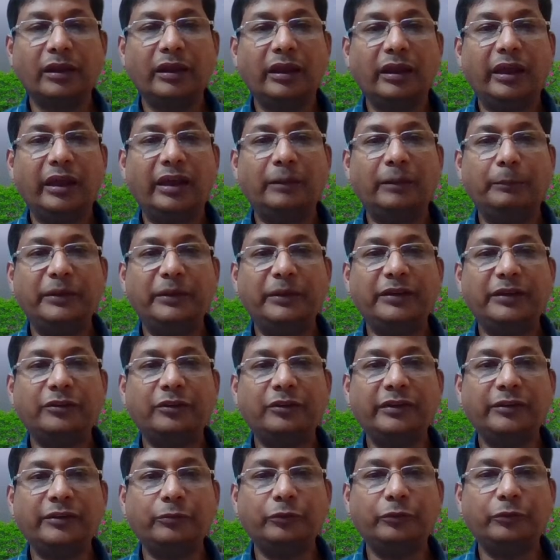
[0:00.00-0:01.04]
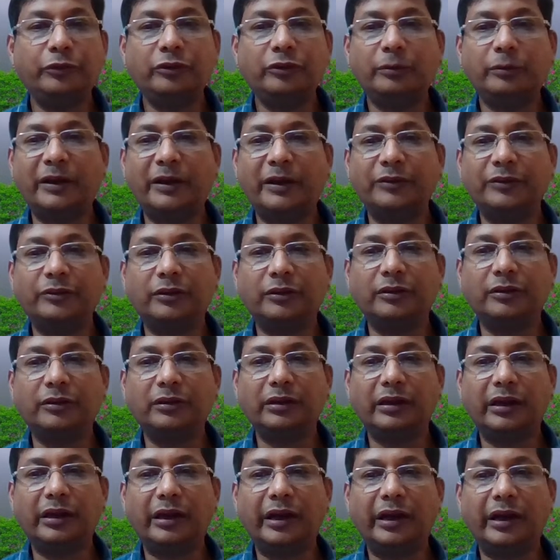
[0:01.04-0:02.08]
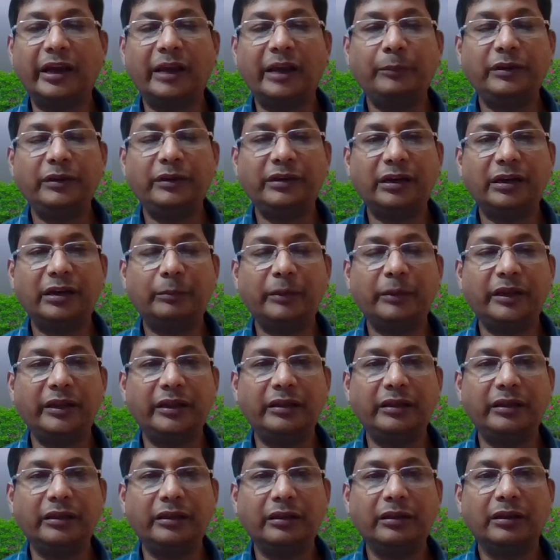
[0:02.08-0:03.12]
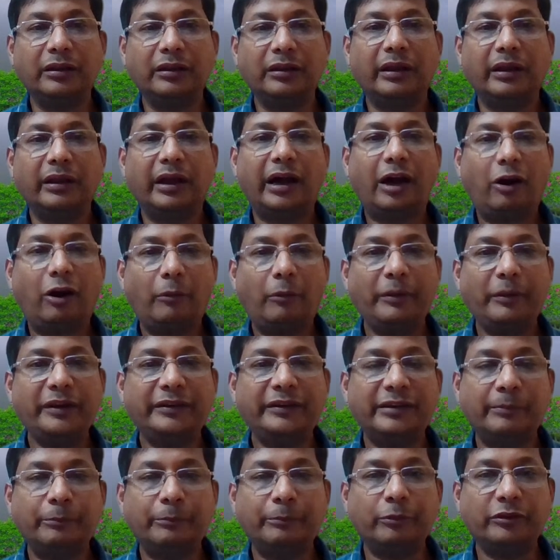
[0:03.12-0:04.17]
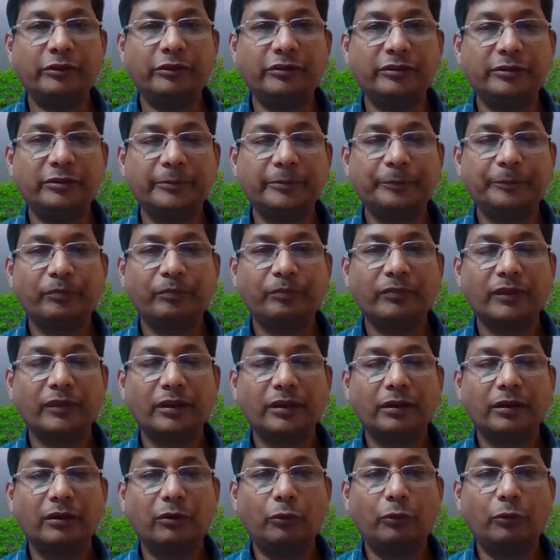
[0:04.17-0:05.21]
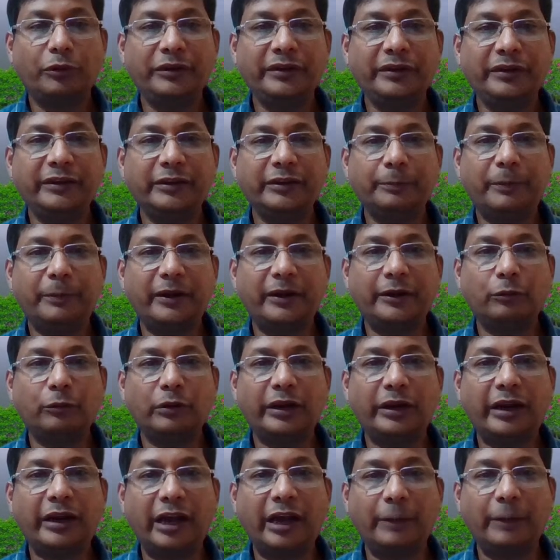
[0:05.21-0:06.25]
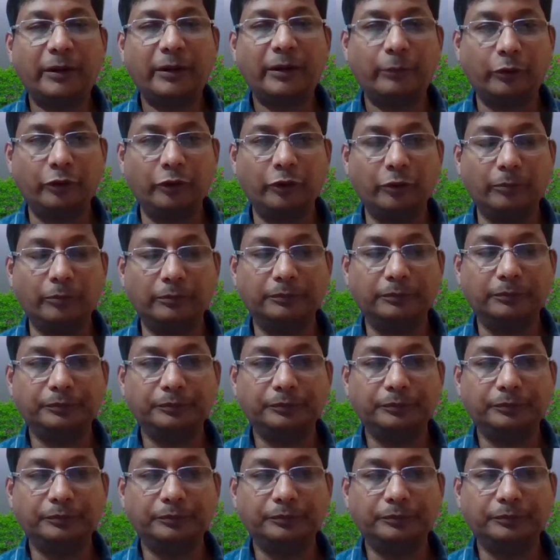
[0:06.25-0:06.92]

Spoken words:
And based on this window function, I am determining how many samples within this particular hyper volume.